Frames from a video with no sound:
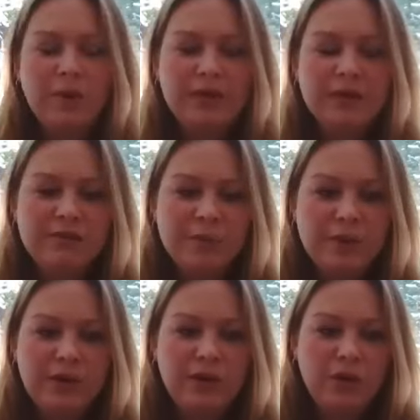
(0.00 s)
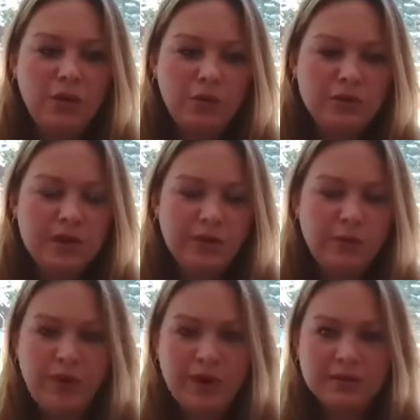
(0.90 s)
I mean, as everybody knows,
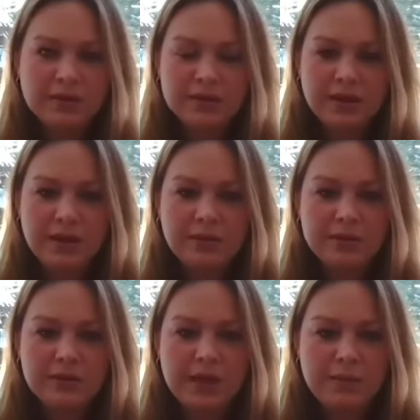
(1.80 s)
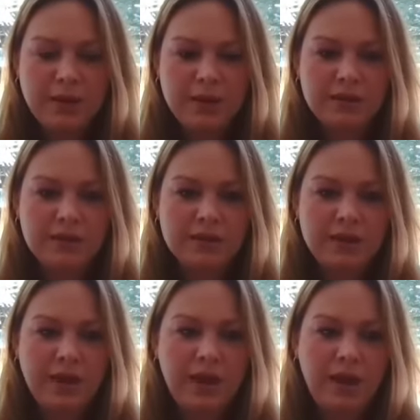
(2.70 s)
Equifax had sent out a statement that
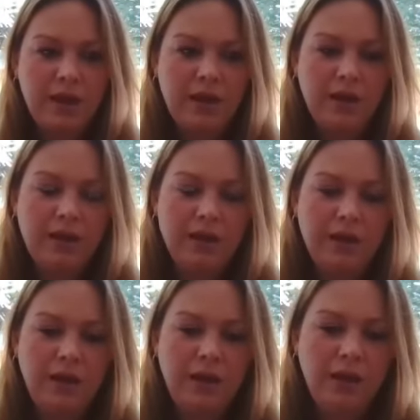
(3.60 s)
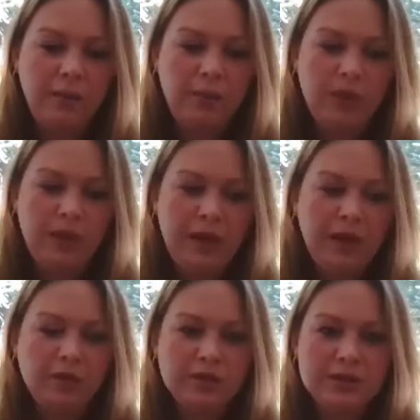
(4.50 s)
they had um,
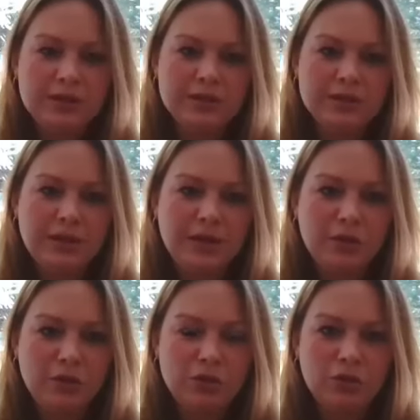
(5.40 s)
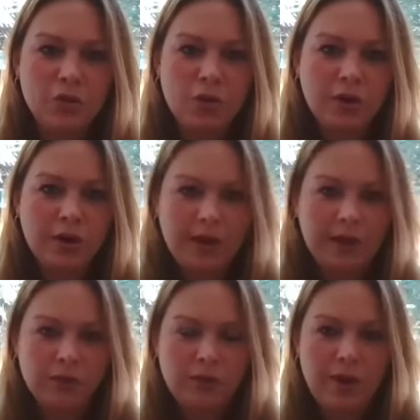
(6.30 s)
inaccuracies in their
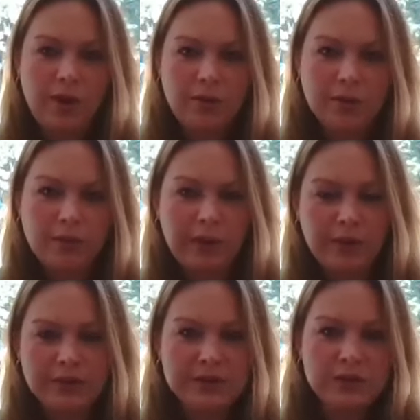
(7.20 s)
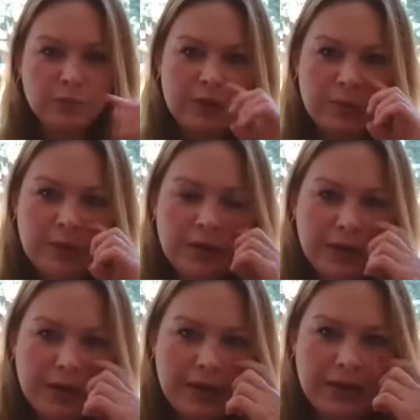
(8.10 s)
scoring throughout about a six week
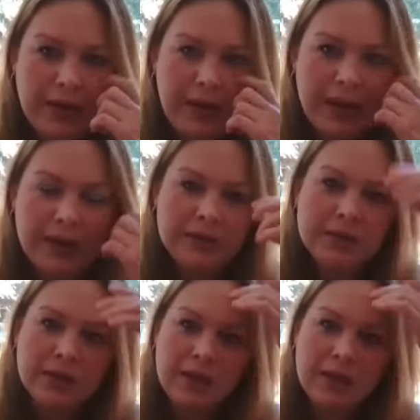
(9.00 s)
period and